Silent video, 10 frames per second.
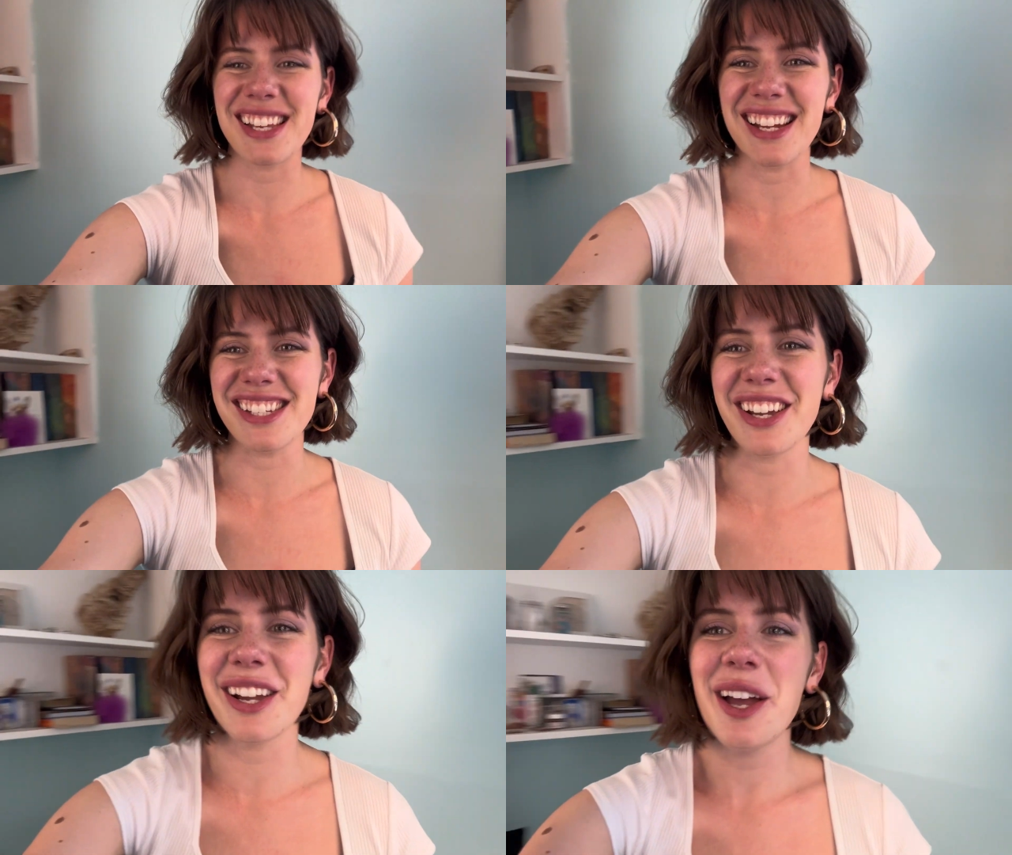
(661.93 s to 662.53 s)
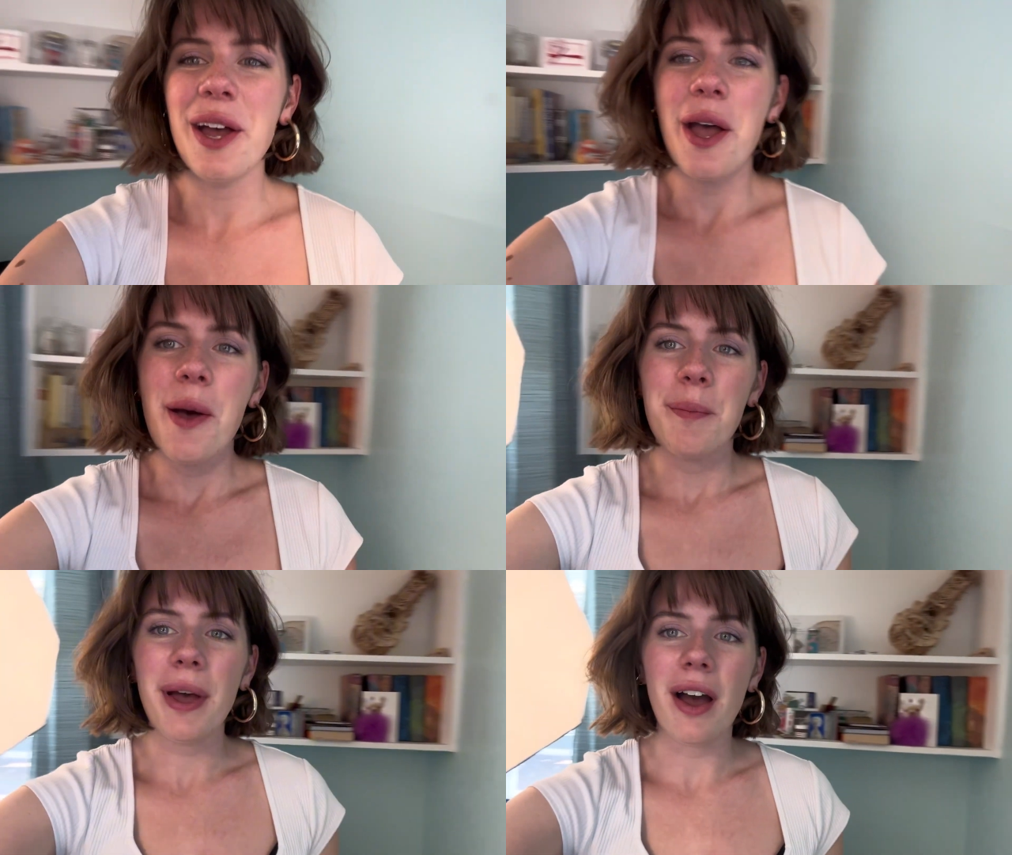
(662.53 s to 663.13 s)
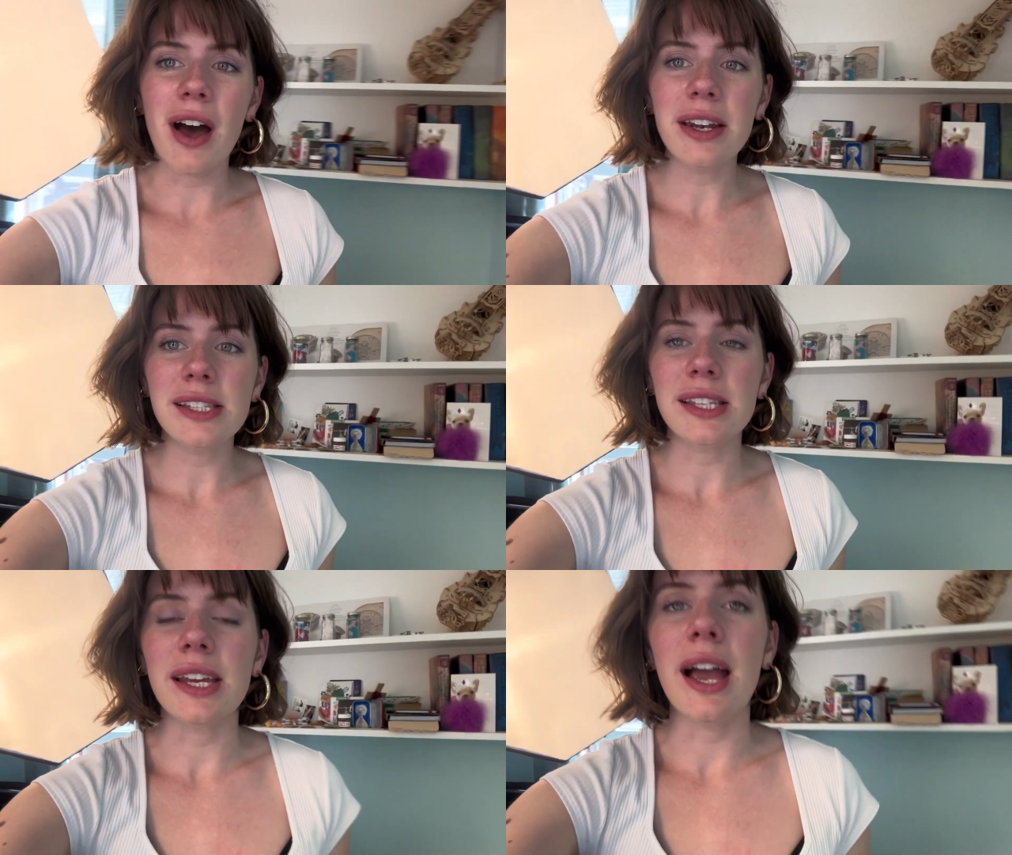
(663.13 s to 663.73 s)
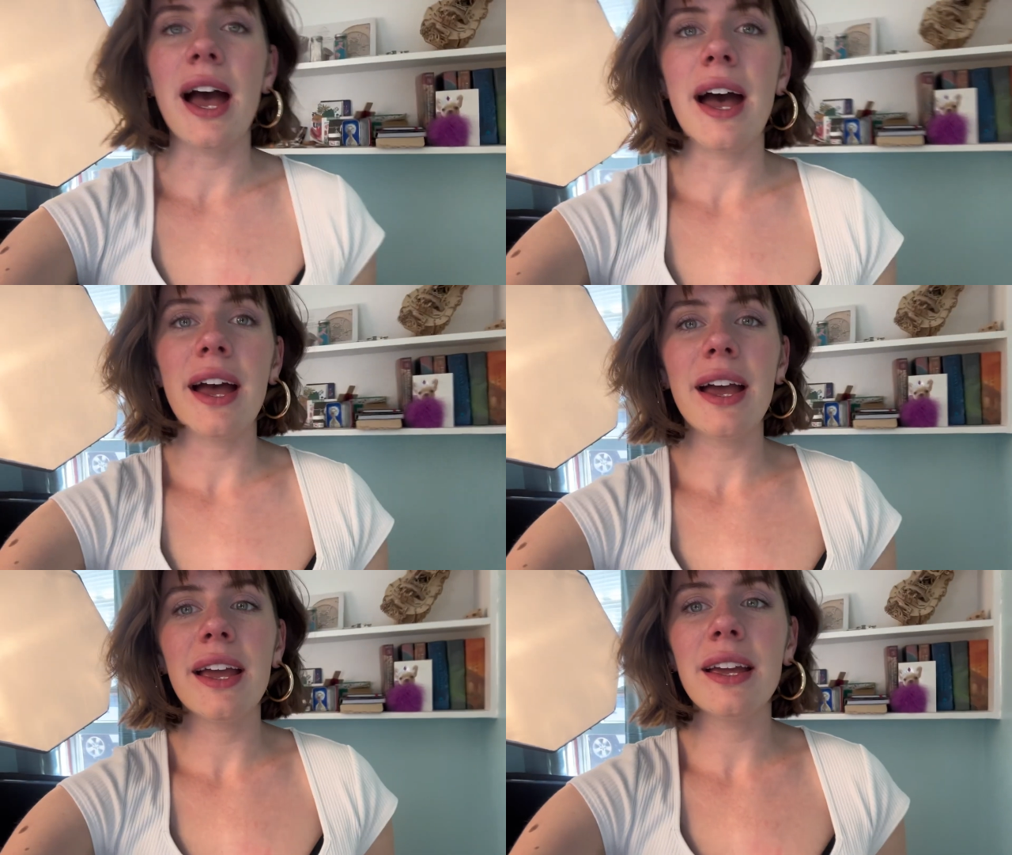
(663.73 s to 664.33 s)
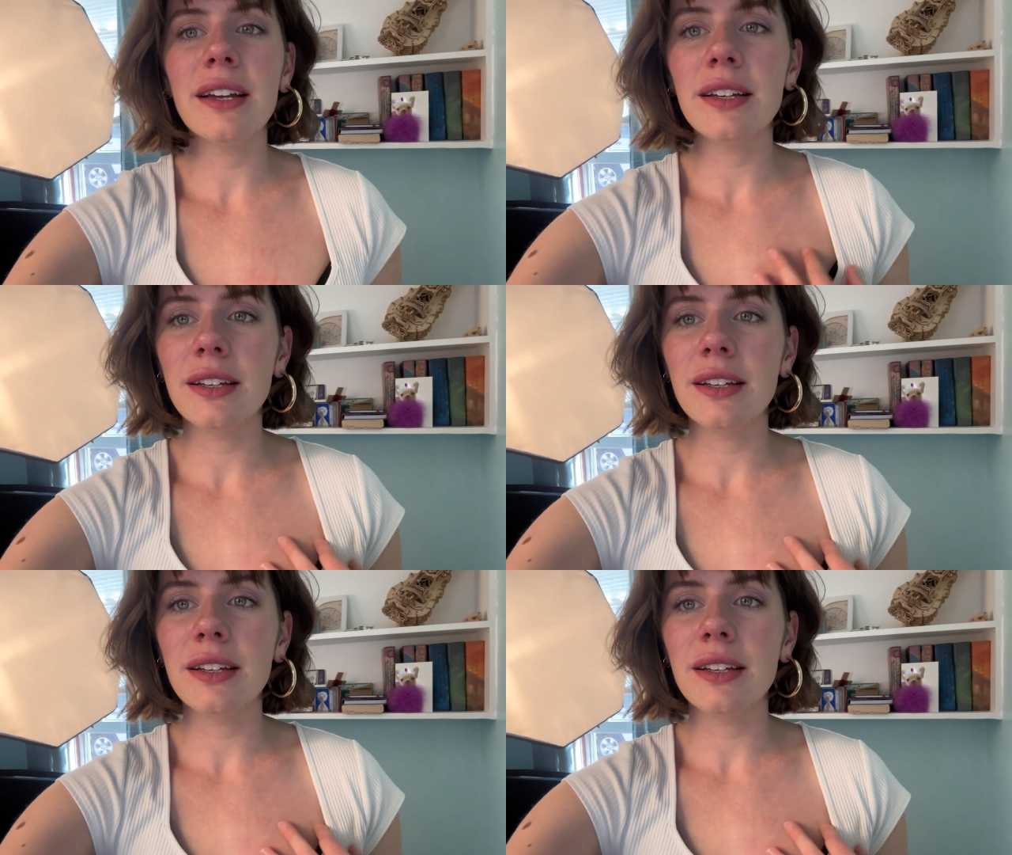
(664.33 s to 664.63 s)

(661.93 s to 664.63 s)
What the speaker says: I took. But honestly, I'm